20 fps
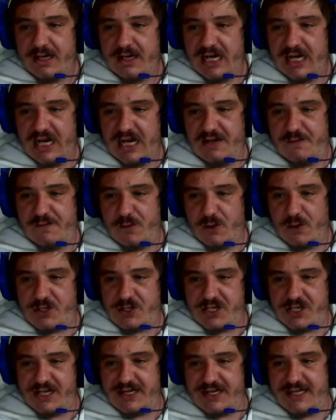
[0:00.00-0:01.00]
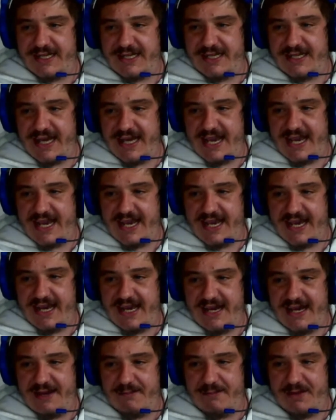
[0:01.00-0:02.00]
Unfortunately,
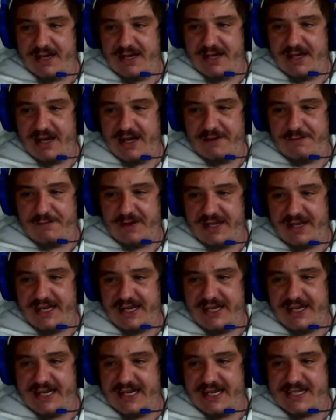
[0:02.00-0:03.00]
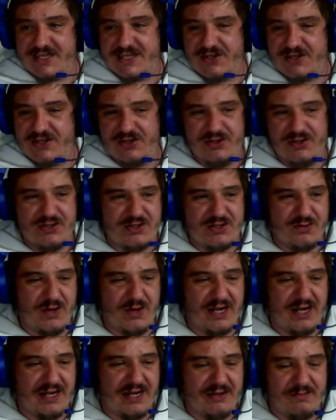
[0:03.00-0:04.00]
I think it is who's the
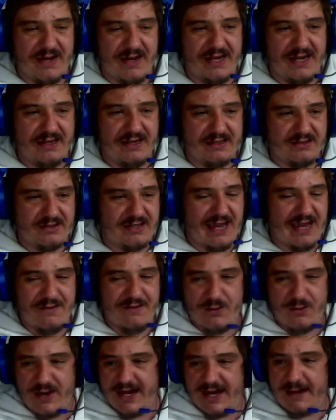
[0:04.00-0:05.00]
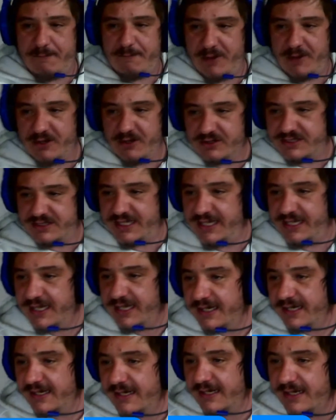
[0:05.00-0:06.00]
one that gave away that penalty,
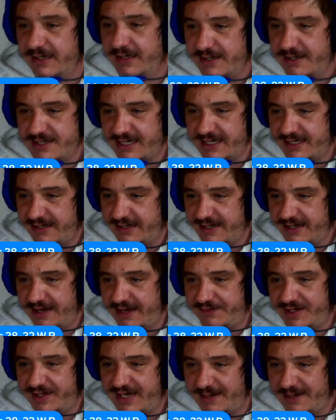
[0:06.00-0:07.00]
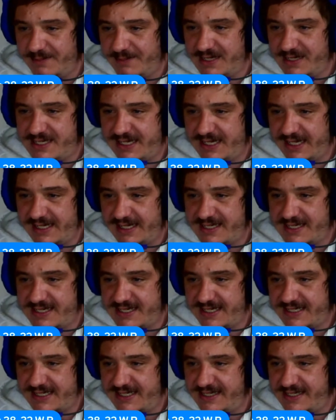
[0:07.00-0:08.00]
because I don't have the numbers here.
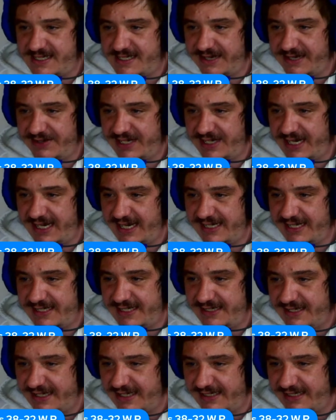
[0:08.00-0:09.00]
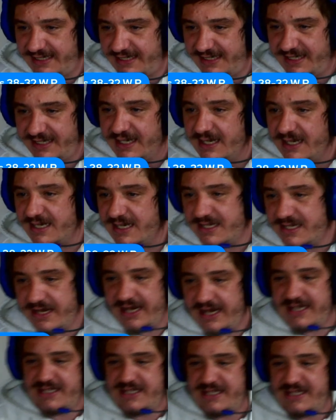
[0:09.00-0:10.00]
16, 17, 18, 19. So
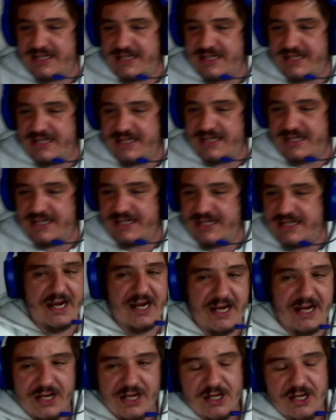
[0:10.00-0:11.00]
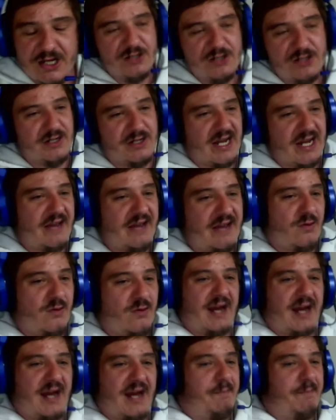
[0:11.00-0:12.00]
there's the Vent Marais who gave
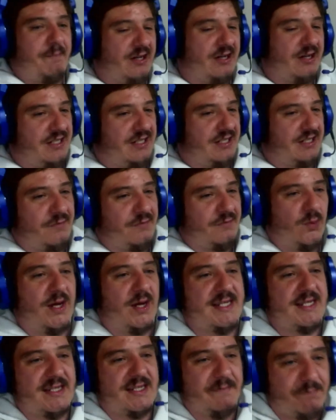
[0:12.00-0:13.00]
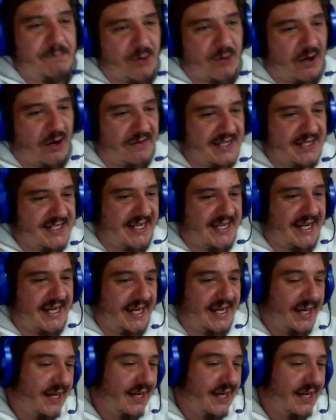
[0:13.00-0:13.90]
away the penalty for the Western Province there,